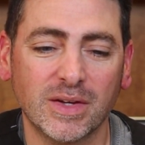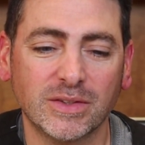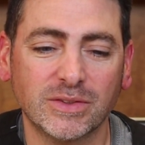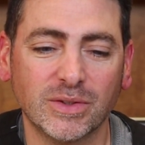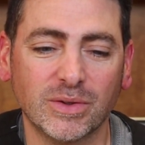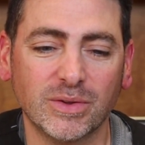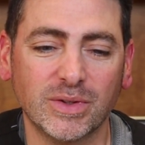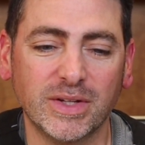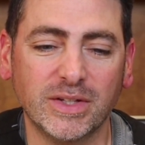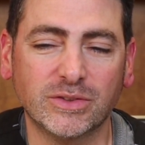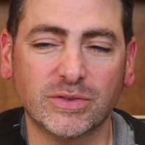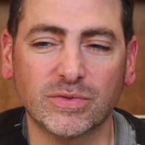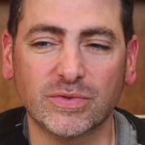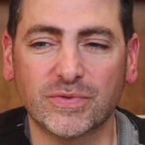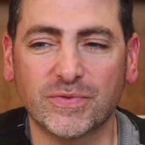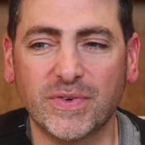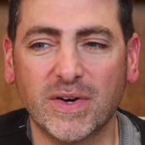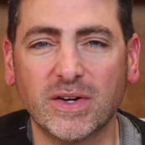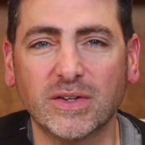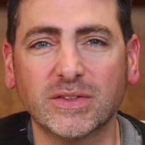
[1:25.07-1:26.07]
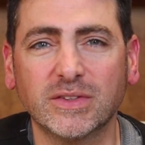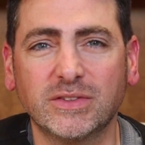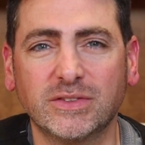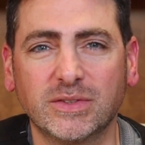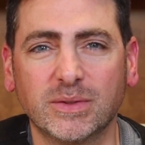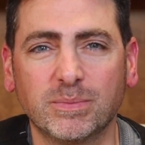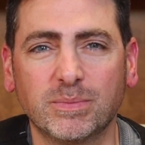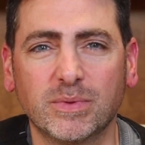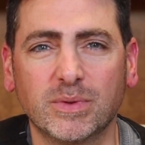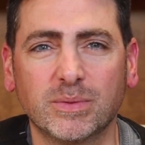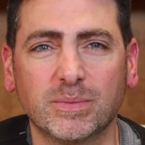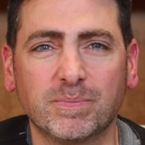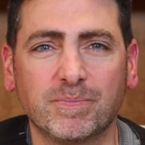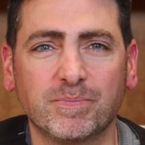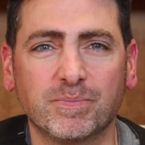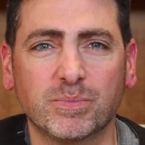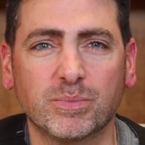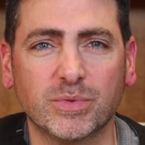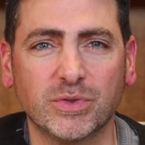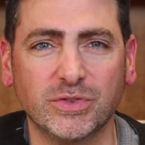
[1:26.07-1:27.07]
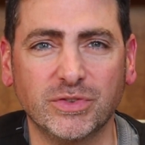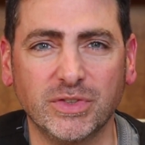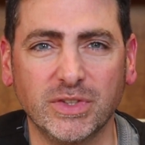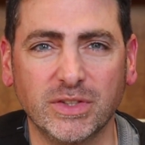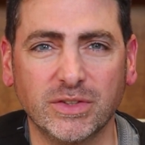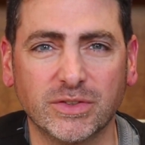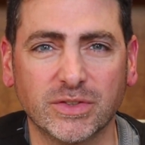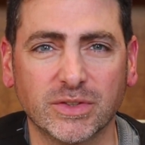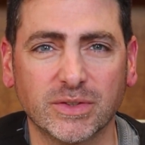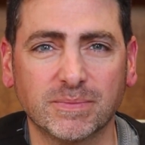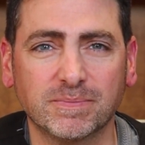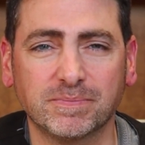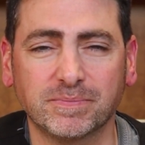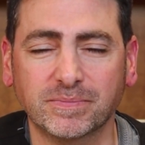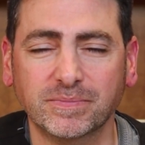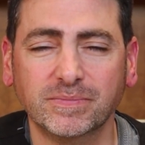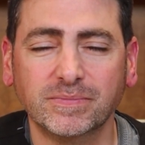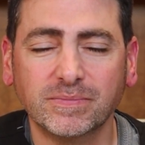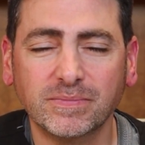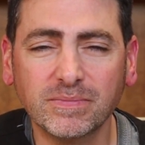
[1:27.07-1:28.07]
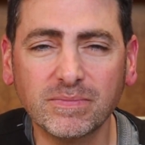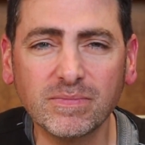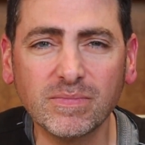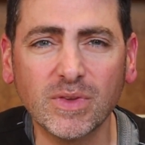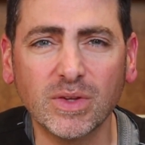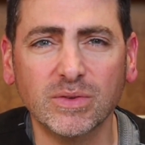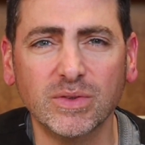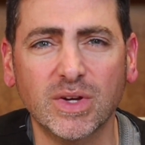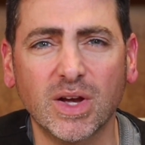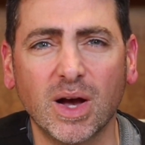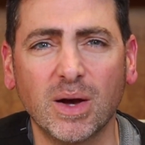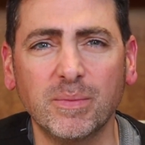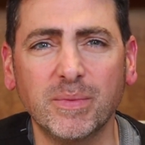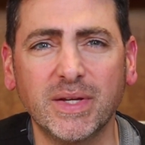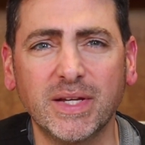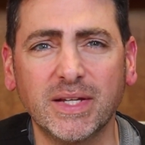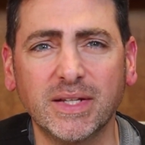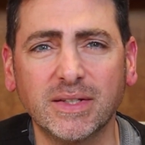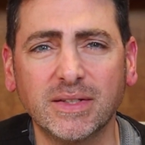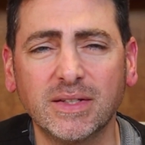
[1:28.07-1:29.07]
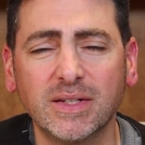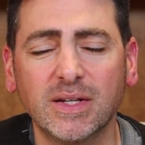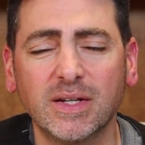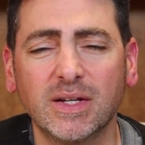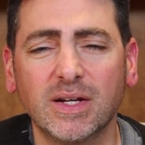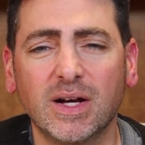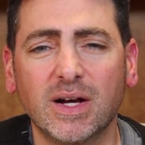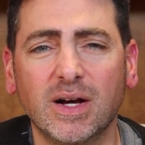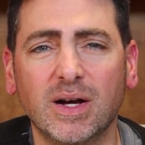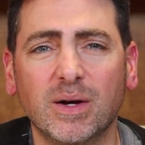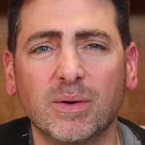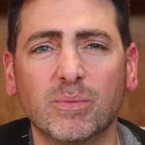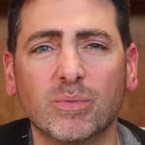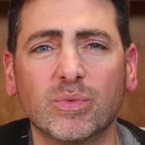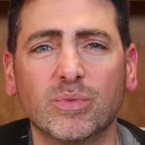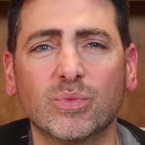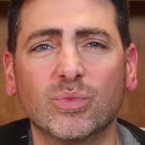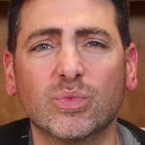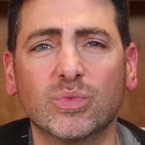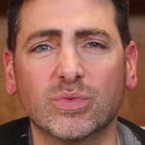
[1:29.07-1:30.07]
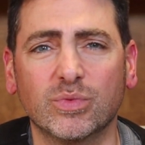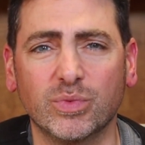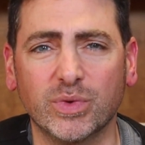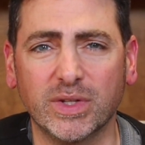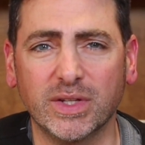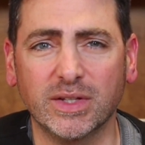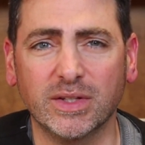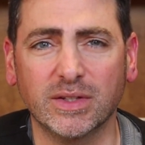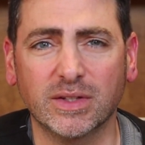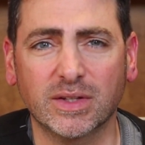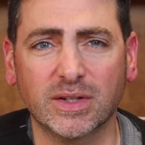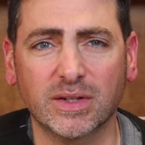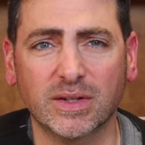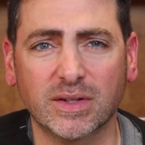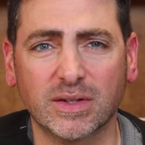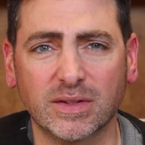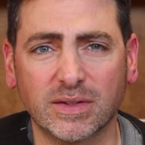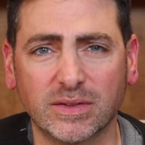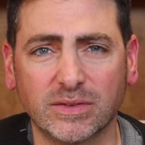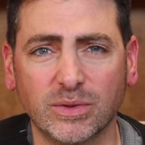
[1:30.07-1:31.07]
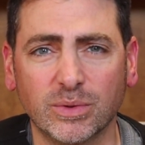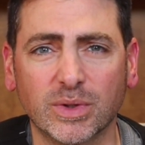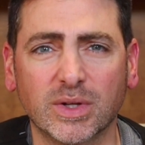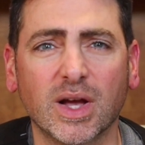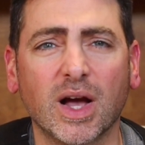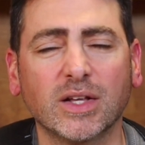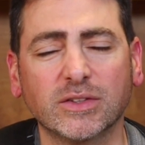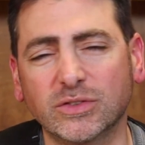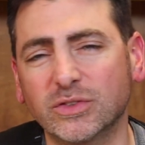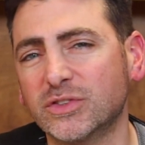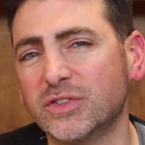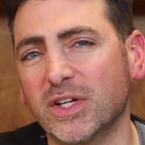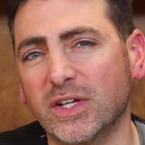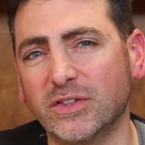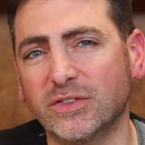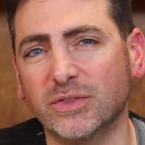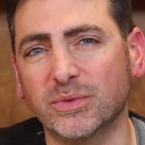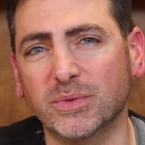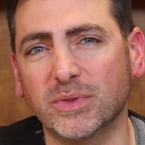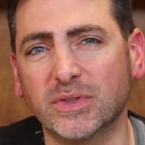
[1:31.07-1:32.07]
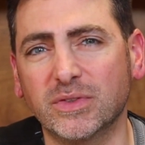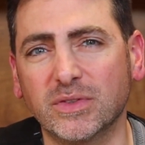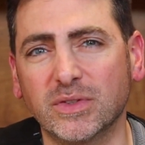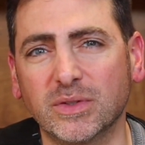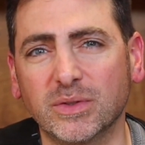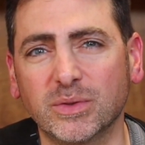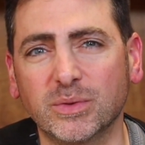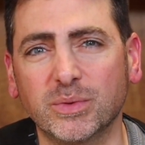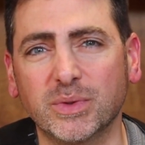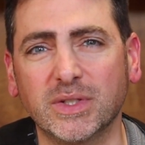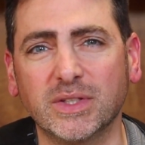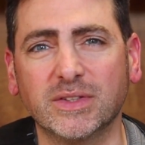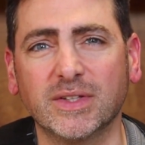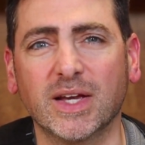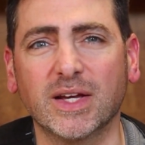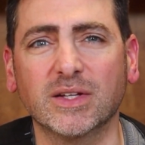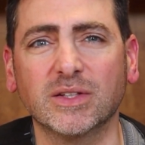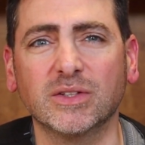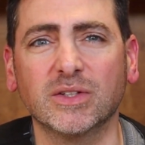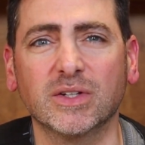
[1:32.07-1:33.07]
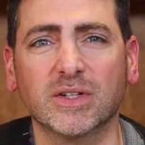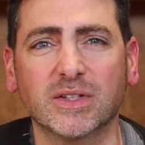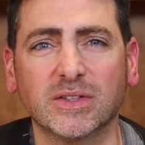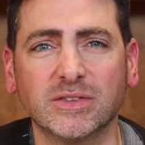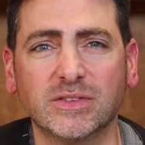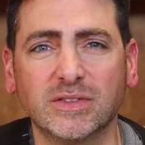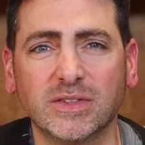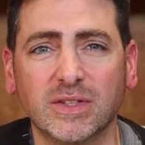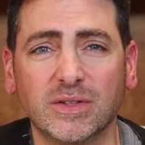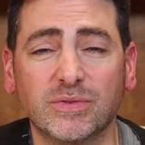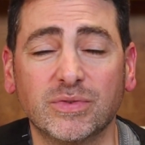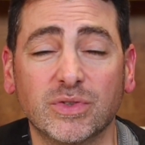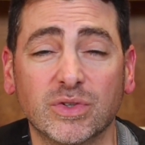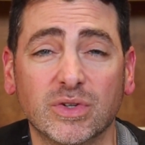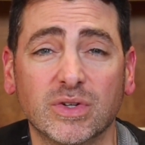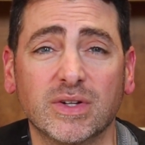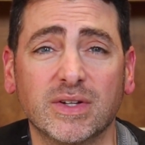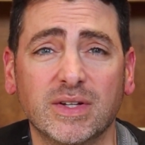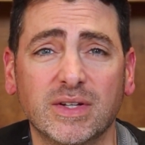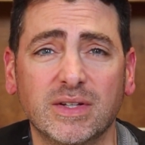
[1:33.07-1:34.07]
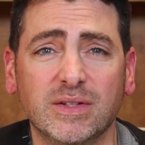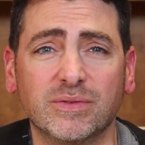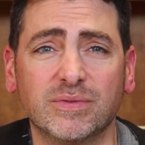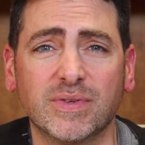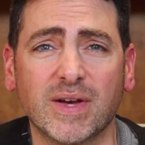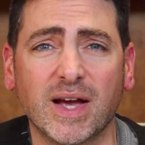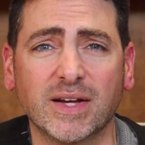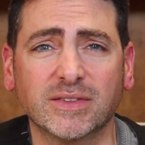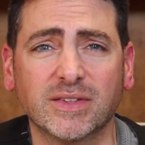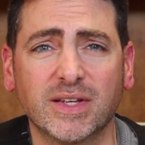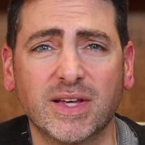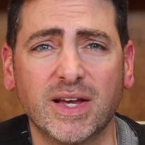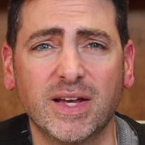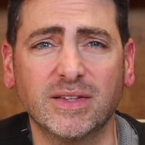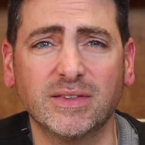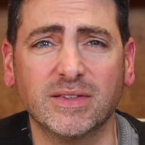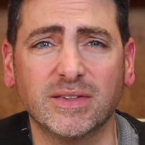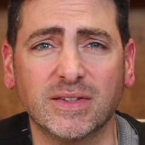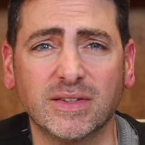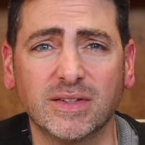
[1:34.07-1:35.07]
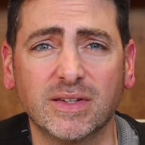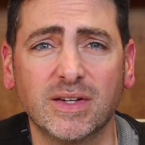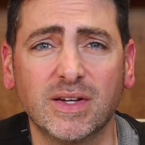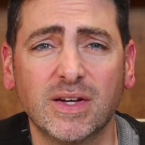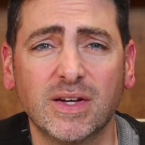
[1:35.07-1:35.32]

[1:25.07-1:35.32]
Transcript: So it's a fairly simple procedure. You come in, we do a consultation with you, we take a look and see if you're in fact a candidate.